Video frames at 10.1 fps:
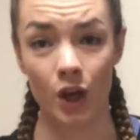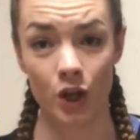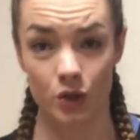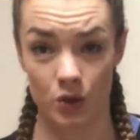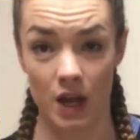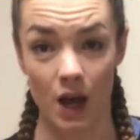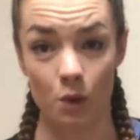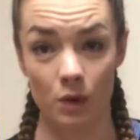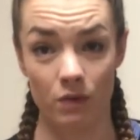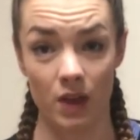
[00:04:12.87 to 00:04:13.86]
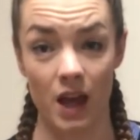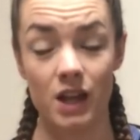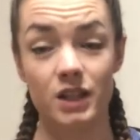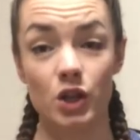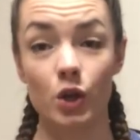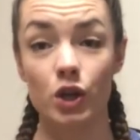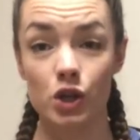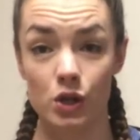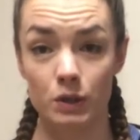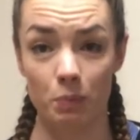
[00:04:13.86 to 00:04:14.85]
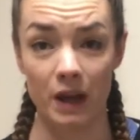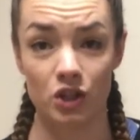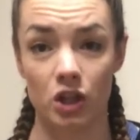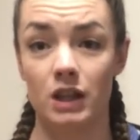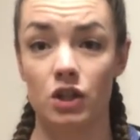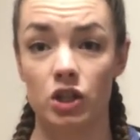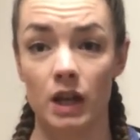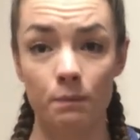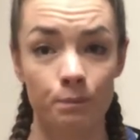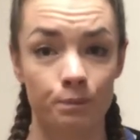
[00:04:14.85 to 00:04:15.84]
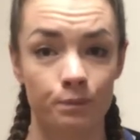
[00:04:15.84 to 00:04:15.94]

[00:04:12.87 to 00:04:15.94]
So to help with this, you can use a bench in the gym.